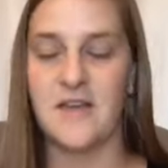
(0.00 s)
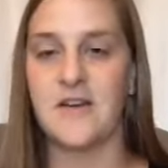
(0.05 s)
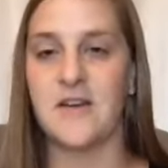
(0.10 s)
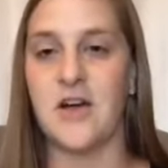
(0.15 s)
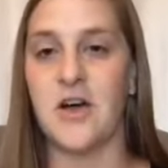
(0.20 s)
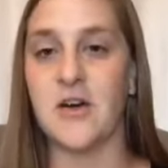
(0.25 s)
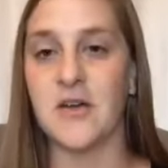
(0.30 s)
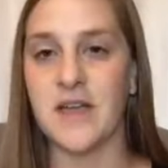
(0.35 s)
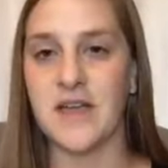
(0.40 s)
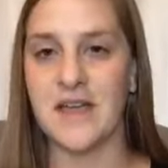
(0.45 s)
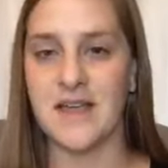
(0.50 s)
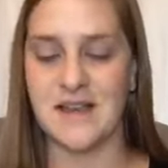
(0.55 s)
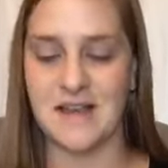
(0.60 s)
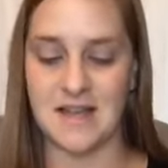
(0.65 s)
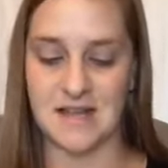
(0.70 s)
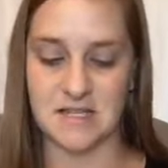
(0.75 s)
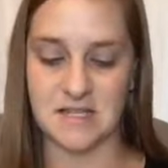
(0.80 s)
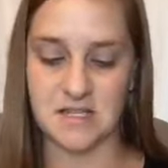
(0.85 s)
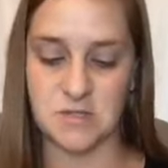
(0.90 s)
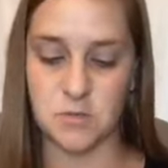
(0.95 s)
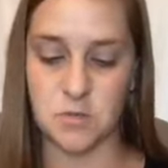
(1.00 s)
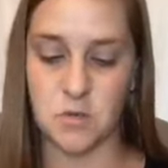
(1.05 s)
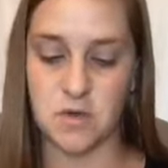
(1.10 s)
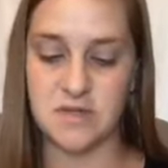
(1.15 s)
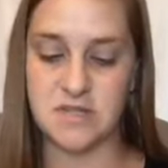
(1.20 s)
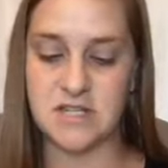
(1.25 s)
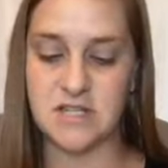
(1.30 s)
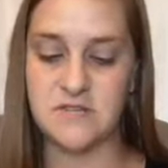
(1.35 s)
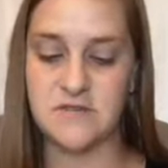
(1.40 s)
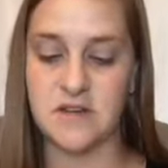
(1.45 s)
Okay, next,
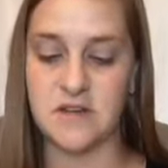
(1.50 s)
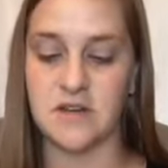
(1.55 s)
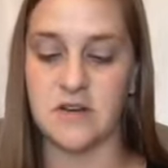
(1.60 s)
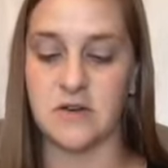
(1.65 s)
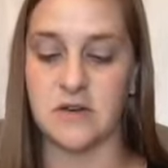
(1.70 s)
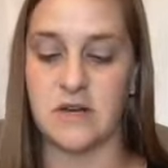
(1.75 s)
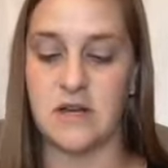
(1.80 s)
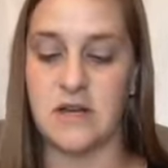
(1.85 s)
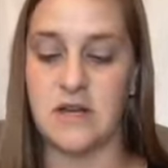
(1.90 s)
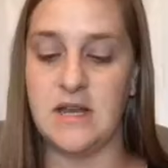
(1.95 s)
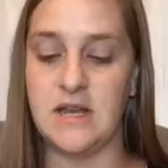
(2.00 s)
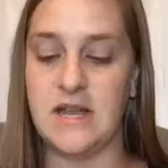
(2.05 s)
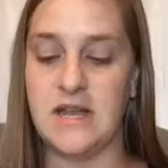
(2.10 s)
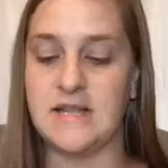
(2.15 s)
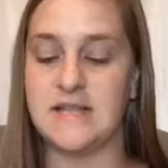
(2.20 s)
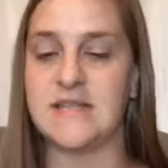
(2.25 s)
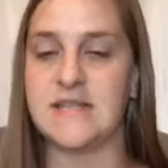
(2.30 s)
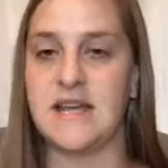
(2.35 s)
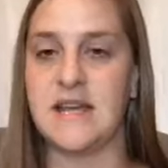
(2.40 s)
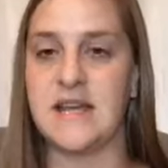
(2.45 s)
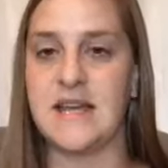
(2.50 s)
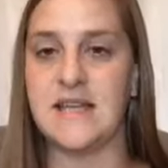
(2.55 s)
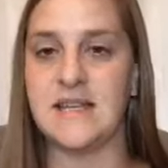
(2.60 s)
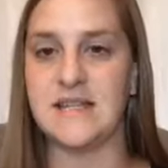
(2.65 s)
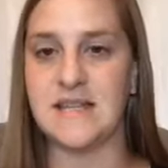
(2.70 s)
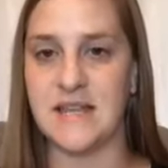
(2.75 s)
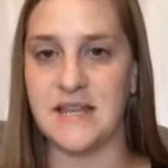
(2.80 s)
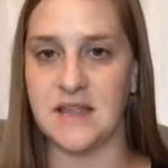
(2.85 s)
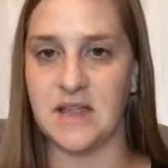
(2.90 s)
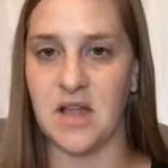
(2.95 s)
once you've agreed and set a
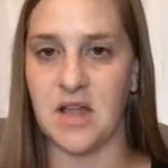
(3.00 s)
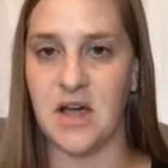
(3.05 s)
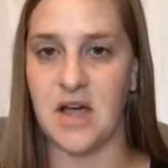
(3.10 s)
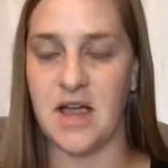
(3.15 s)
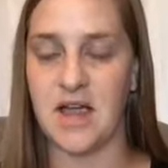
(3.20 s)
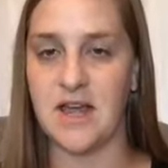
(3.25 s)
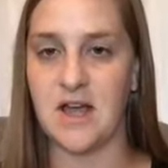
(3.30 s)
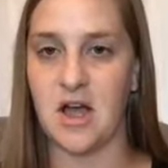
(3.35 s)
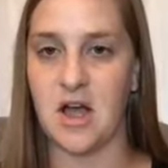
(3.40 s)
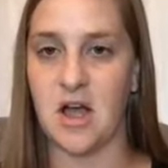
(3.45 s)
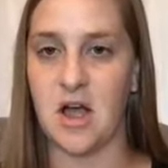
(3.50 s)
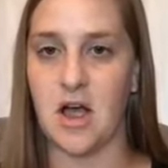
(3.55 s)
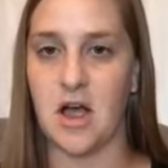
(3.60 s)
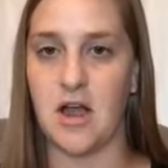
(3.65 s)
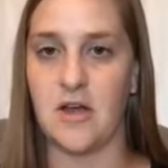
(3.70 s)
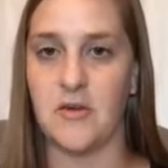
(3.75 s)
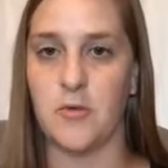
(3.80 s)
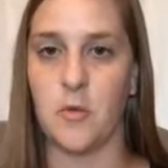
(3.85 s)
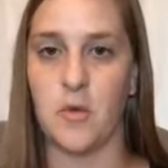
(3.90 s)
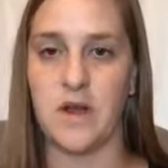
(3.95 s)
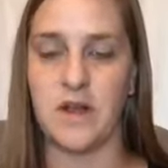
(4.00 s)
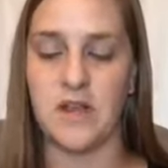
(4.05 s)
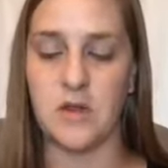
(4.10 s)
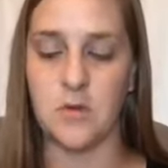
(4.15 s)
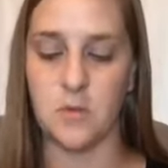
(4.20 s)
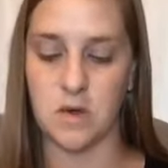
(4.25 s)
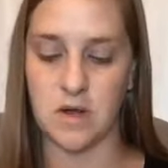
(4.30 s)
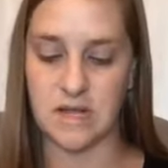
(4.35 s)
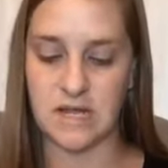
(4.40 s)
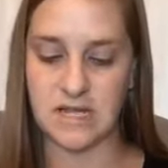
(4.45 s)
deadline on when you
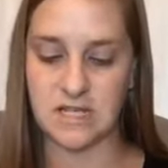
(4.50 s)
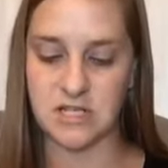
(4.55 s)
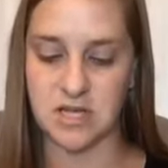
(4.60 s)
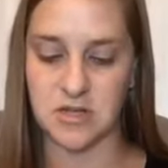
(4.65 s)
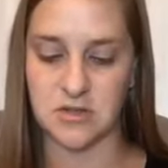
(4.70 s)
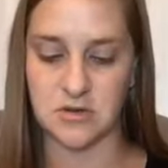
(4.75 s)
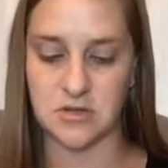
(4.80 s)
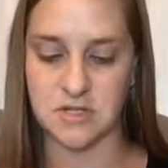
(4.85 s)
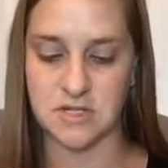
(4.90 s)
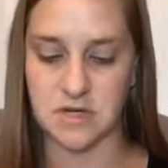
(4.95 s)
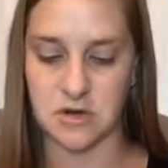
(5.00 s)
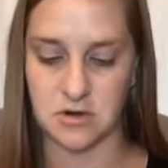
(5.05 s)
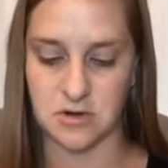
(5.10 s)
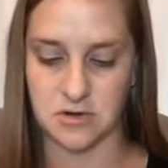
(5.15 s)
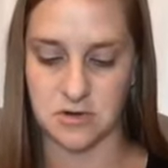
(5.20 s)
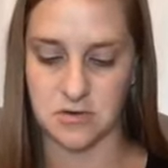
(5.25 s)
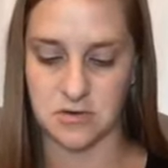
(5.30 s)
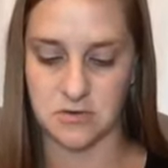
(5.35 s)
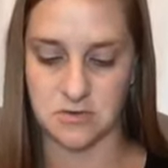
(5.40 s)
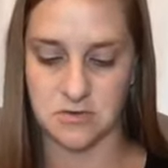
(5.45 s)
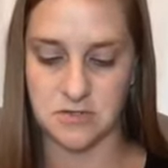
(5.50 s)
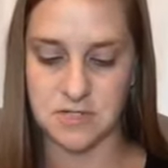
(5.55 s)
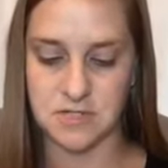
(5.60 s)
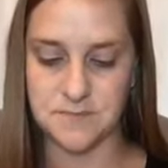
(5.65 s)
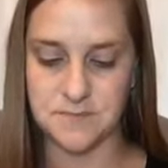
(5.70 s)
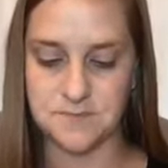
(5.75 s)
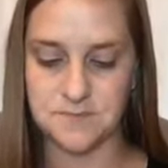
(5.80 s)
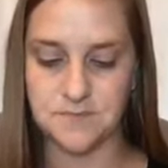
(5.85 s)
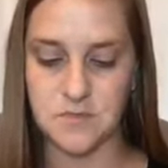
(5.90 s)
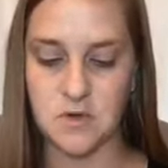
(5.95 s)
want each other's articles,
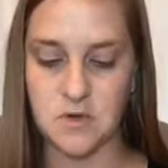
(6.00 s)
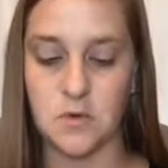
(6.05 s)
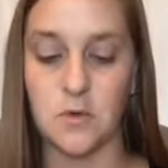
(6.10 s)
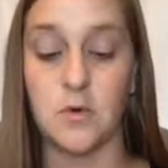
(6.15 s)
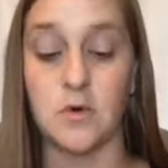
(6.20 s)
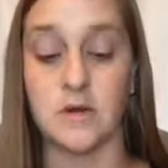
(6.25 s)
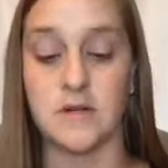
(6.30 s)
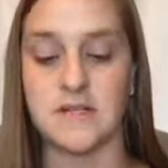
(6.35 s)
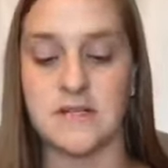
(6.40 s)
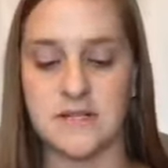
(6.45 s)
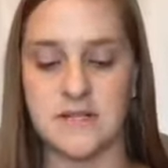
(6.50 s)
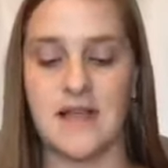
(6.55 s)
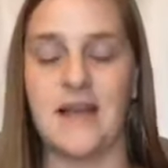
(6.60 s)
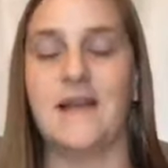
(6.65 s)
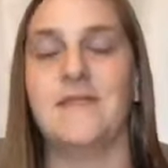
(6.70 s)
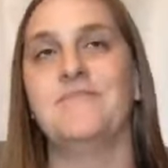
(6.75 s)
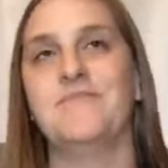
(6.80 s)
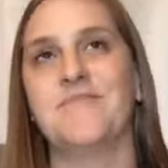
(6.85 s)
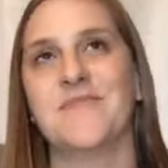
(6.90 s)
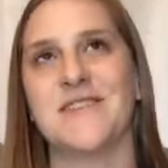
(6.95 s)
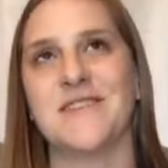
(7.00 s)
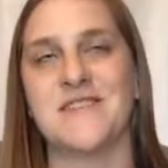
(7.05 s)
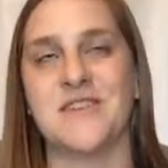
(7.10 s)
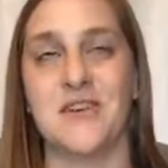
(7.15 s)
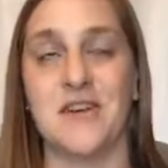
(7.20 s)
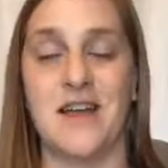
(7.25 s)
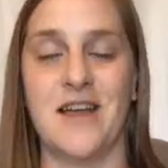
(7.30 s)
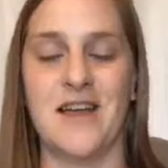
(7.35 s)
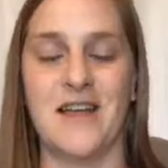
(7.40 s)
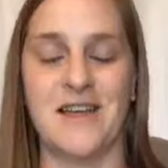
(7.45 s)
or
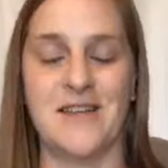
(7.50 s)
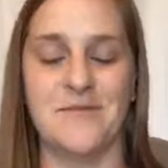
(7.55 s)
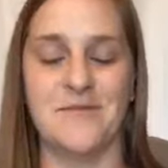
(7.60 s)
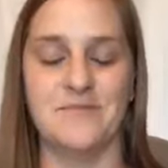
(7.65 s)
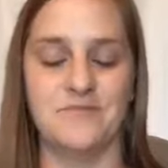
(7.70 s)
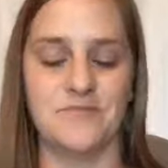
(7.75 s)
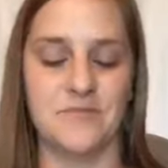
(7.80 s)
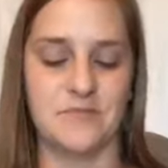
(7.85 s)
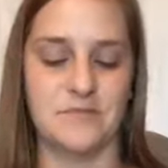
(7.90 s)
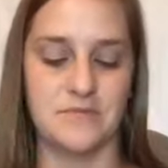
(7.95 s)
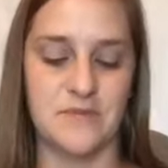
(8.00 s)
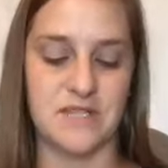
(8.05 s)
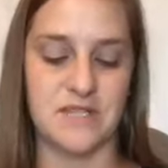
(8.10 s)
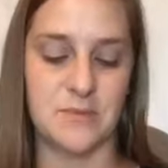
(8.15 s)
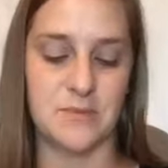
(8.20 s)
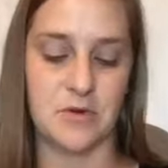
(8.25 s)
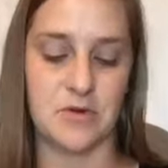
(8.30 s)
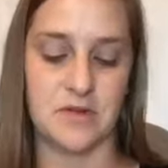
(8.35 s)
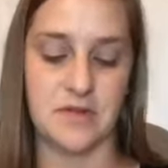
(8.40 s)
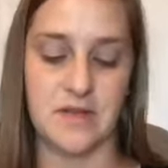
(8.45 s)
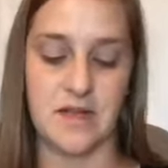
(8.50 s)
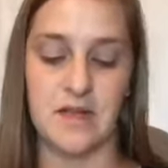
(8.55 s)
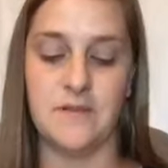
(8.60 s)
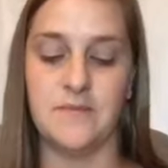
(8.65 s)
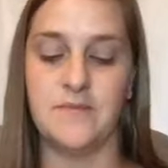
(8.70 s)
sorry, I misspoke on that.